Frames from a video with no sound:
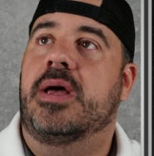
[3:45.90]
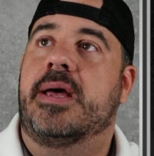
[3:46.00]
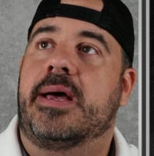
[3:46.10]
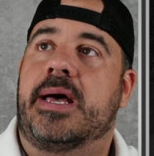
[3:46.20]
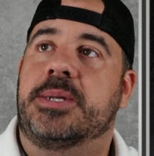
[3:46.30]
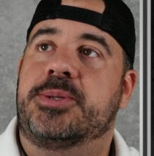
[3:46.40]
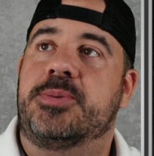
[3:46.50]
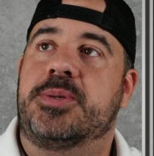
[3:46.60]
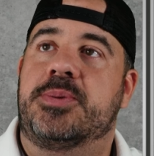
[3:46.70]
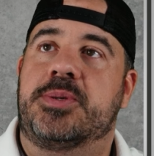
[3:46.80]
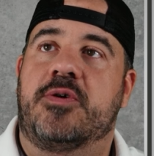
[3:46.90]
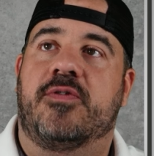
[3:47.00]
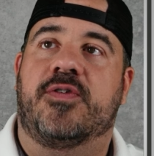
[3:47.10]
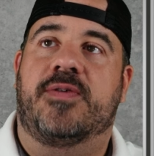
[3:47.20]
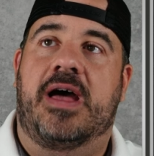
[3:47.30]
2-2-2
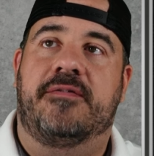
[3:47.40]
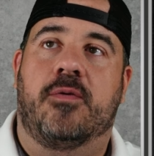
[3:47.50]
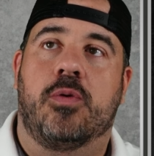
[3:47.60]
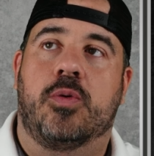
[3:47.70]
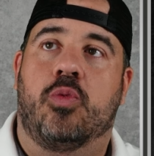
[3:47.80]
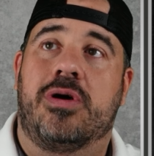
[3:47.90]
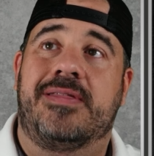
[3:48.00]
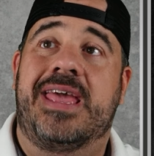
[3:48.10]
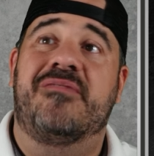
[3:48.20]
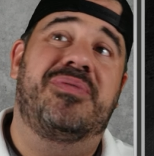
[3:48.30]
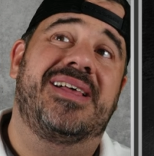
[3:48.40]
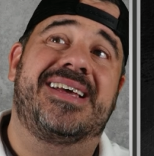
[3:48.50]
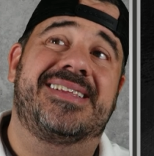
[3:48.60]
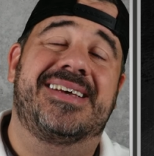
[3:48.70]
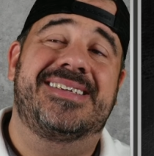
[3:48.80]
versus 5-4-1. They have
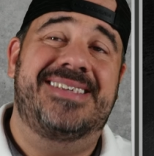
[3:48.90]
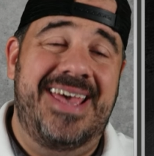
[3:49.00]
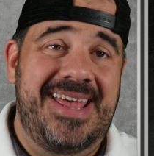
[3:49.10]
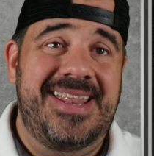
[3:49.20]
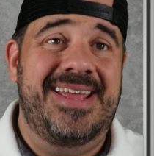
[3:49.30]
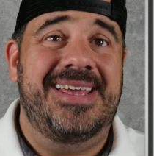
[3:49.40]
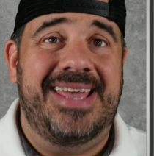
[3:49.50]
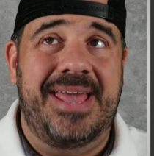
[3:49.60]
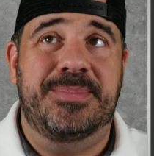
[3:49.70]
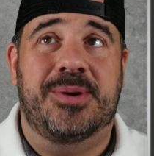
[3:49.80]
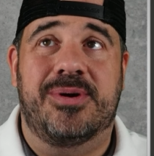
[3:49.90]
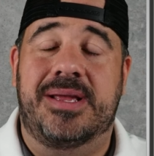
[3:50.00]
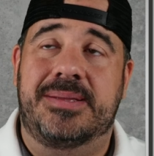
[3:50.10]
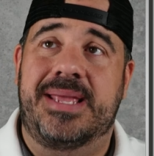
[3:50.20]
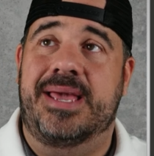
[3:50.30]
played 10 games
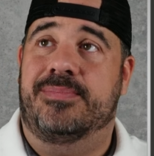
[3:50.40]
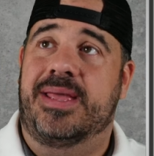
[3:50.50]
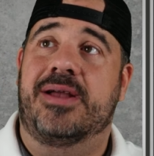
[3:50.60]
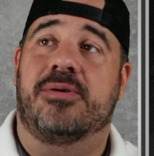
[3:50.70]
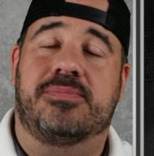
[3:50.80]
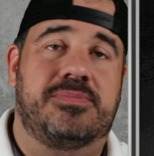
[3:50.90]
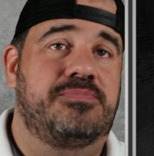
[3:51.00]
already. Damn, they are.